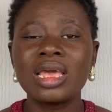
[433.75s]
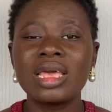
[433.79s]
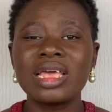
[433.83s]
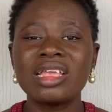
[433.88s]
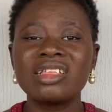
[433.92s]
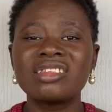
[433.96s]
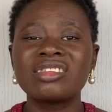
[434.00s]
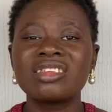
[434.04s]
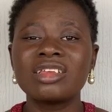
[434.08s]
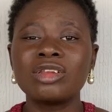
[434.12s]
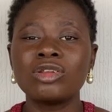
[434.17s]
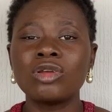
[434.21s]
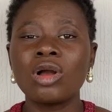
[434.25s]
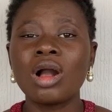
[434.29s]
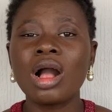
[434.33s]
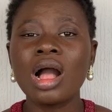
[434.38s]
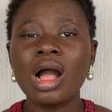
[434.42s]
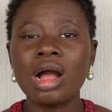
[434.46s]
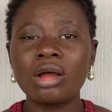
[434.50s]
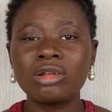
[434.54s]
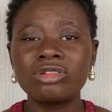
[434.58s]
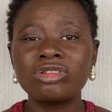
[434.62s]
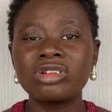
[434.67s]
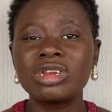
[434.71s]
is in your
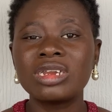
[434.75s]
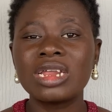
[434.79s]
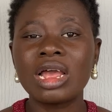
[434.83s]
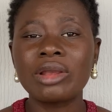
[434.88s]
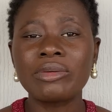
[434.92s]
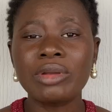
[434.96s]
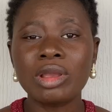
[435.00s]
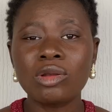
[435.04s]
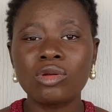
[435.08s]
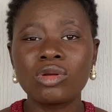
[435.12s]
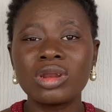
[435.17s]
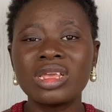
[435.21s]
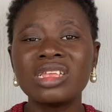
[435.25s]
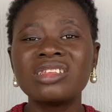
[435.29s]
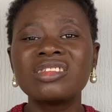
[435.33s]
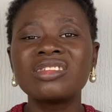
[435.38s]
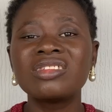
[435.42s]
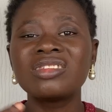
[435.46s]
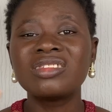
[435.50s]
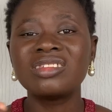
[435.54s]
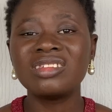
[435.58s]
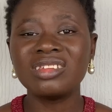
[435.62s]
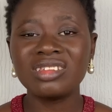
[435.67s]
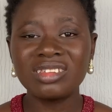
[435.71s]
country that
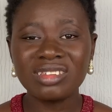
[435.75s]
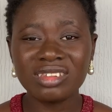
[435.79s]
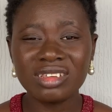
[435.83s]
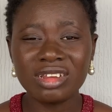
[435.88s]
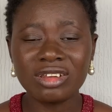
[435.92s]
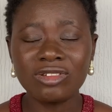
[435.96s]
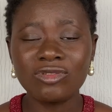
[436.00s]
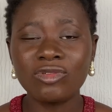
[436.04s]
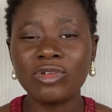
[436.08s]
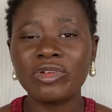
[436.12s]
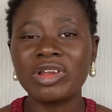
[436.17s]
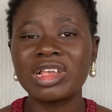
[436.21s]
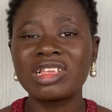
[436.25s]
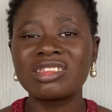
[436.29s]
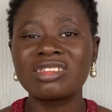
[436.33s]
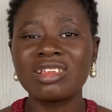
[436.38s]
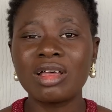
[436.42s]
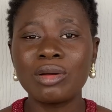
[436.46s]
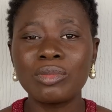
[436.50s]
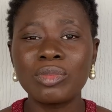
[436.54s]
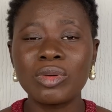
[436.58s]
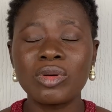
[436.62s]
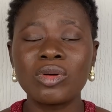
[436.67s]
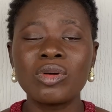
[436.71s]
regulates teaching. For
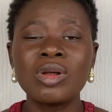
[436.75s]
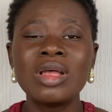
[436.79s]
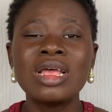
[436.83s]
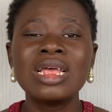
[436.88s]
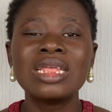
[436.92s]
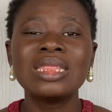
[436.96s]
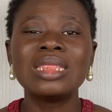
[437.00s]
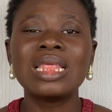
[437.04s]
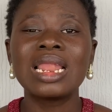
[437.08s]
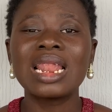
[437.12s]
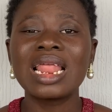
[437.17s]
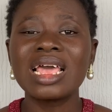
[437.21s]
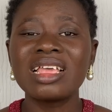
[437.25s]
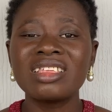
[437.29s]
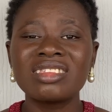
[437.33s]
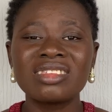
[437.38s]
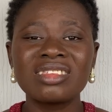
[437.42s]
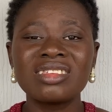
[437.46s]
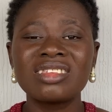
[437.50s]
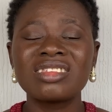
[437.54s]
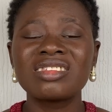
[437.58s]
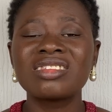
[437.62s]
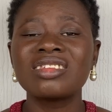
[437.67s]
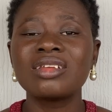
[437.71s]
example, the
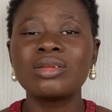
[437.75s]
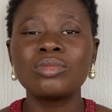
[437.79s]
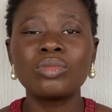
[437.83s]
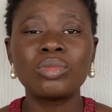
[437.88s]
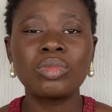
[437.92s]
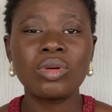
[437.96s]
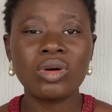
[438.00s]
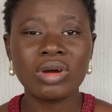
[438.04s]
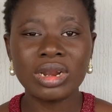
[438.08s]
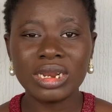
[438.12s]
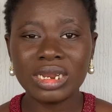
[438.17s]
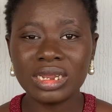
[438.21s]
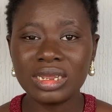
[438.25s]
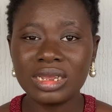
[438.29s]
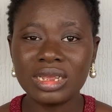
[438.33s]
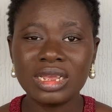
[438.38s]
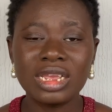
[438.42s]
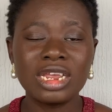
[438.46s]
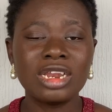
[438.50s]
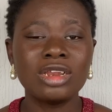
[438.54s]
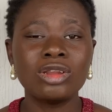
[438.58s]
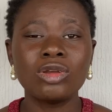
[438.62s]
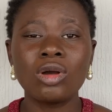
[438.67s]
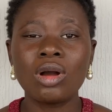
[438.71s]
licensing body
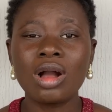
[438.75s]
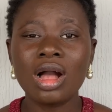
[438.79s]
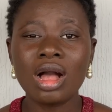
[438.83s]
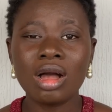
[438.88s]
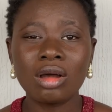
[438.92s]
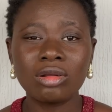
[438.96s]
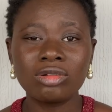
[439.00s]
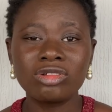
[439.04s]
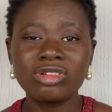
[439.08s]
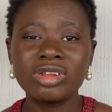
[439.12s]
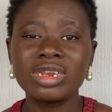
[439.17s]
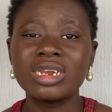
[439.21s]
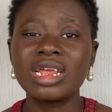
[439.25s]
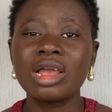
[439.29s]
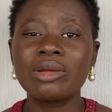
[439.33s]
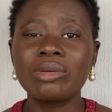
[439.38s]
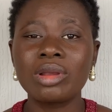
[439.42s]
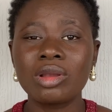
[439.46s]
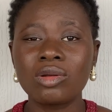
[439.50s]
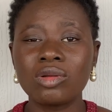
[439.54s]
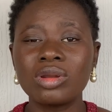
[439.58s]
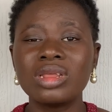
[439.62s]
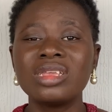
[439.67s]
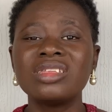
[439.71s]
in your country that
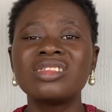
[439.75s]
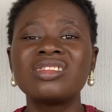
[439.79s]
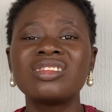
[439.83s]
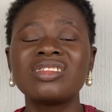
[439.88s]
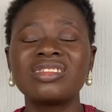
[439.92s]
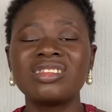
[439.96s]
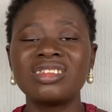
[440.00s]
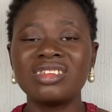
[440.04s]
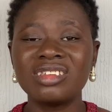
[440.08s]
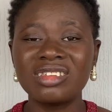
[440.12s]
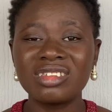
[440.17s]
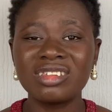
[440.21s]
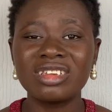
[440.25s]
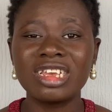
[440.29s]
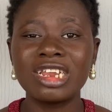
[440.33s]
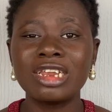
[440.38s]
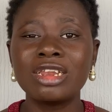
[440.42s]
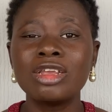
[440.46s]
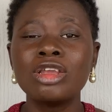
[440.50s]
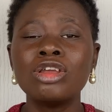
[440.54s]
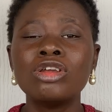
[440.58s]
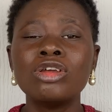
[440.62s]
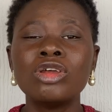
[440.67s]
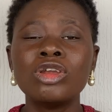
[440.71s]
regulates
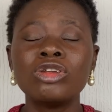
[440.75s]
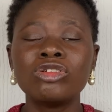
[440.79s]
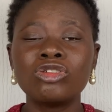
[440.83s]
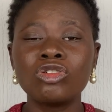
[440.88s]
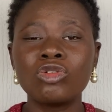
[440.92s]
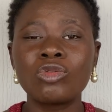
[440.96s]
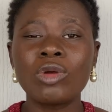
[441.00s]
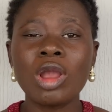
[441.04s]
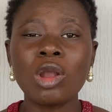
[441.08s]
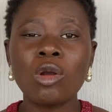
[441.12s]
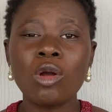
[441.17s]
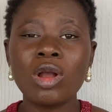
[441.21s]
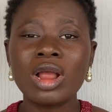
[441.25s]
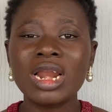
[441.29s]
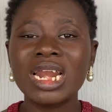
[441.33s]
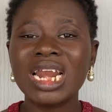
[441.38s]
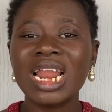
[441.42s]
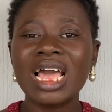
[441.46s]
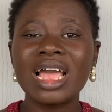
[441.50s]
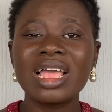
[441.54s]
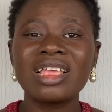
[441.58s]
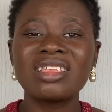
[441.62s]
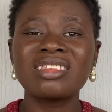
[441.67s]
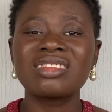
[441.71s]
teaching should
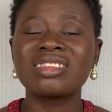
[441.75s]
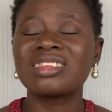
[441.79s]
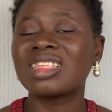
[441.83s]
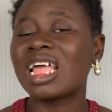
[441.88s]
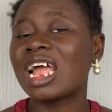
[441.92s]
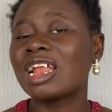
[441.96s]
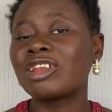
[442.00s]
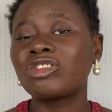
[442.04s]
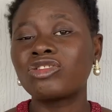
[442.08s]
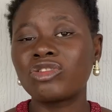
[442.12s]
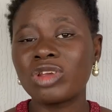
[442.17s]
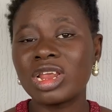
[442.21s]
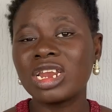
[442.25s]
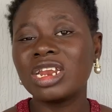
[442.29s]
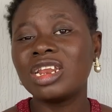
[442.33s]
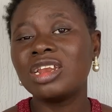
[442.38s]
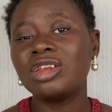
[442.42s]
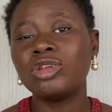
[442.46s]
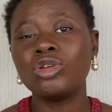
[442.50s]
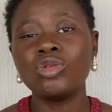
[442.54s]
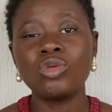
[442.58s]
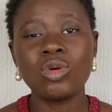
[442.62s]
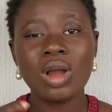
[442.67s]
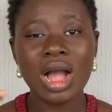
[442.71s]
recognize that training
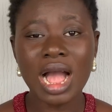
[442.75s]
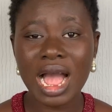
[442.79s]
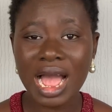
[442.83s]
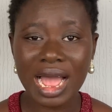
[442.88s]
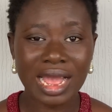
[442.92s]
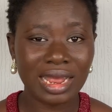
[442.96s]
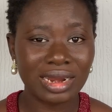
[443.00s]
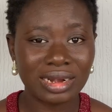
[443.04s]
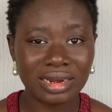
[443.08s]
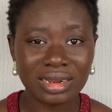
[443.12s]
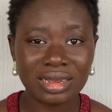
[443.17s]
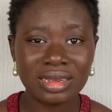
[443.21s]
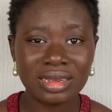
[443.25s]
you had.